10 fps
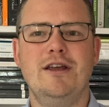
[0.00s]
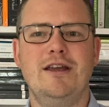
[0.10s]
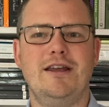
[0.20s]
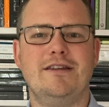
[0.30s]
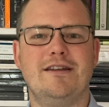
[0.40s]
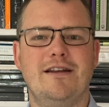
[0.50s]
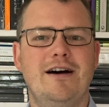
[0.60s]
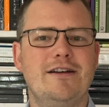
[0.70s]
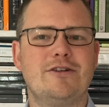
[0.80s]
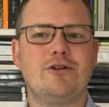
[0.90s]
Is it an
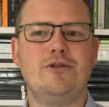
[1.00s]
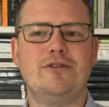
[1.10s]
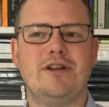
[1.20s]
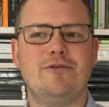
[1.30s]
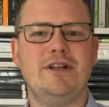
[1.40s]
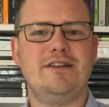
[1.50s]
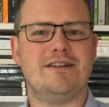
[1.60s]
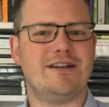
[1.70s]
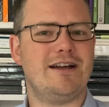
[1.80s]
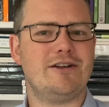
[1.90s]
article? Then read the
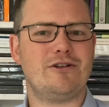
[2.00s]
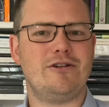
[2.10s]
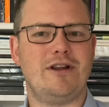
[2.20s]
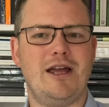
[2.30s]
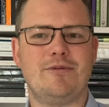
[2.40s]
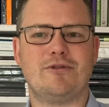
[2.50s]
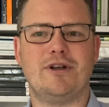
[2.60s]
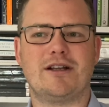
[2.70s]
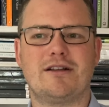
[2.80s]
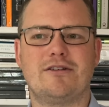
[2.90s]
title,
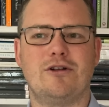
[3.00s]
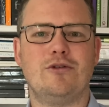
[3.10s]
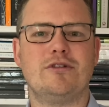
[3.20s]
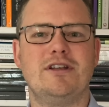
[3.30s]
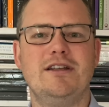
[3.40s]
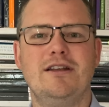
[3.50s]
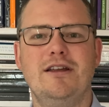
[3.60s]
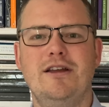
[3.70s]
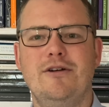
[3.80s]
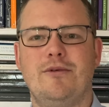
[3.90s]
abstract closely,
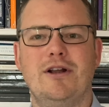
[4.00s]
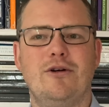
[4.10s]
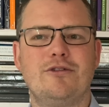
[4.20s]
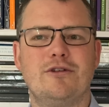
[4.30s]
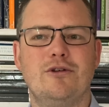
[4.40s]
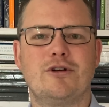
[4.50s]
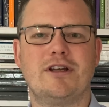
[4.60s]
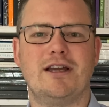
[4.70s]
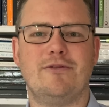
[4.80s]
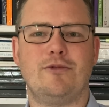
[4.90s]
while also
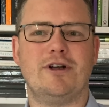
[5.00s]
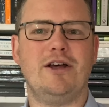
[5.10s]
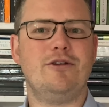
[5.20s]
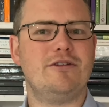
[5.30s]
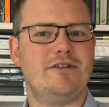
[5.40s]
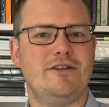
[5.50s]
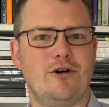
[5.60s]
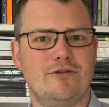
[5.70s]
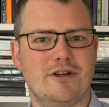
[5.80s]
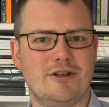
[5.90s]
looking at what else the
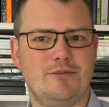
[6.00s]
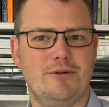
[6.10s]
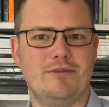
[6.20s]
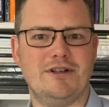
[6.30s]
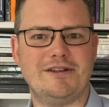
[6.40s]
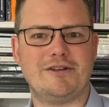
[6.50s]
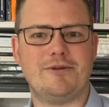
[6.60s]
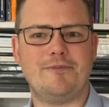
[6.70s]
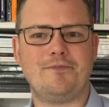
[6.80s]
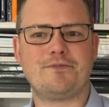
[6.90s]
author has published.
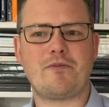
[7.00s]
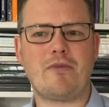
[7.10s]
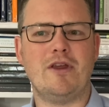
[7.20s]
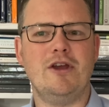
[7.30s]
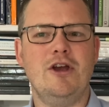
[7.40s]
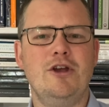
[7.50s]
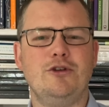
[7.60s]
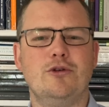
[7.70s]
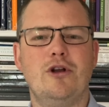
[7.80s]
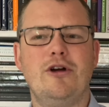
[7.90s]

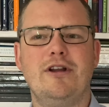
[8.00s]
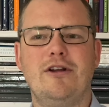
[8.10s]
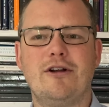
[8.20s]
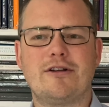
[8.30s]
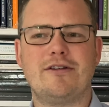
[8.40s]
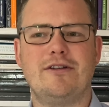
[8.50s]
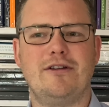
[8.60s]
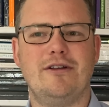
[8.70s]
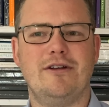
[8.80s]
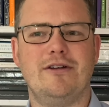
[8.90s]
You learn a lot
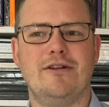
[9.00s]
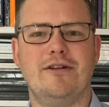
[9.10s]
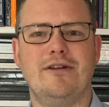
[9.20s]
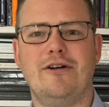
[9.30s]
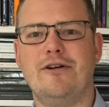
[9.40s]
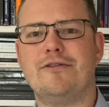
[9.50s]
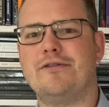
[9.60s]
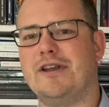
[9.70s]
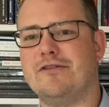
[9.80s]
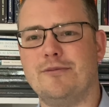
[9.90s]
of
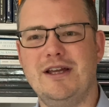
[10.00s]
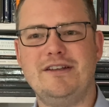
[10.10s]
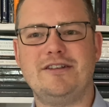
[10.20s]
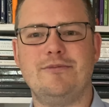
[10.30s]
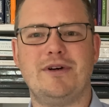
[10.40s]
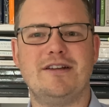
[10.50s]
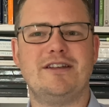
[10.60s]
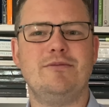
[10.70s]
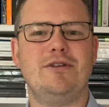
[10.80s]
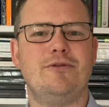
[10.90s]
information by
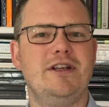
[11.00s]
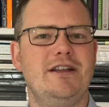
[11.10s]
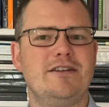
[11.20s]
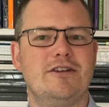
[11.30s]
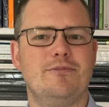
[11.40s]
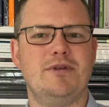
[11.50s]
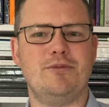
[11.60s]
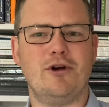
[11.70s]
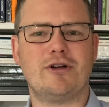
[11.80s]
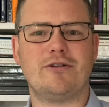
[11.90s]
simply reading the
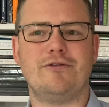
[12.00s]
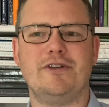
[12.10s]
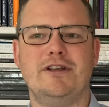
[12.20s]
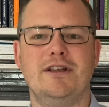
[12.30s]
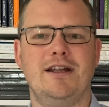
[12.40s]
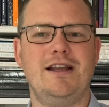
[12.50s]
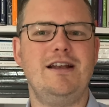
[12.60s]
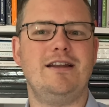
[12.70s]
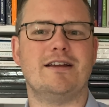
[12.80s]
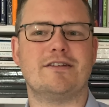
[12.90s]
bibliography and
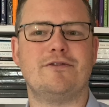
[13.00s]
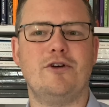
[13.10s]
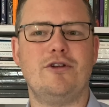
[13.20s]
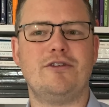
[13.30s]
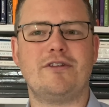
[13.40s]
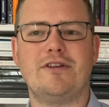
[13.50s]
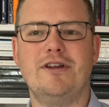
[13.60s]
index first